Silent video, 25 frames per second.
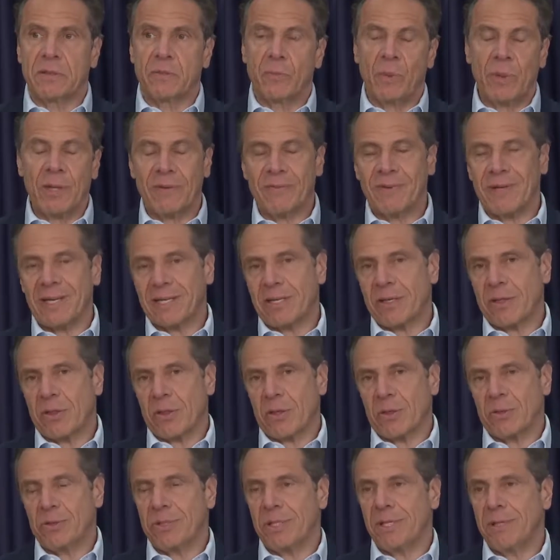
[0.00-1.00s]
We have like a
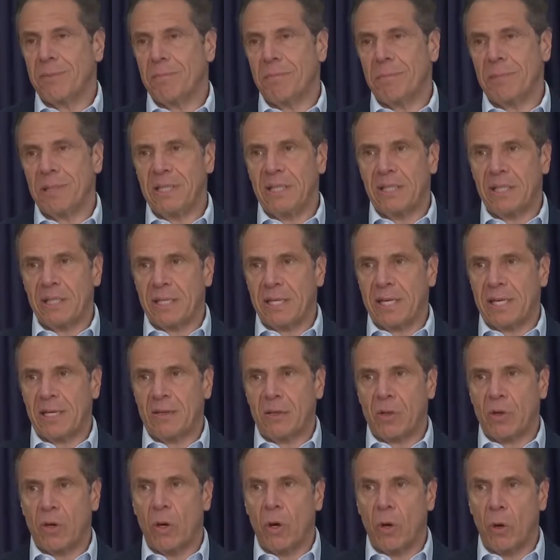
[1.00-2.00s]
$13 billion
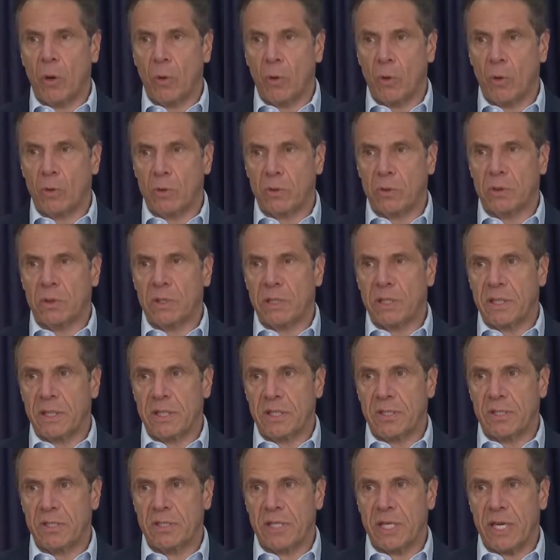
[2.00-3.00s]
hole in
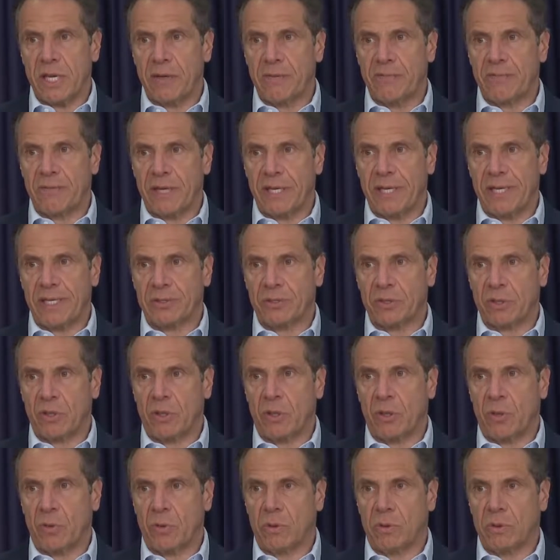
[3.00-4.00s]
the state, financial
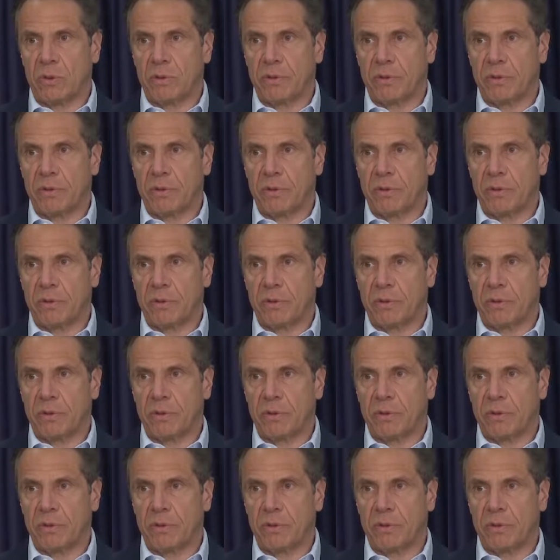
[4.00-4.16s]
hole.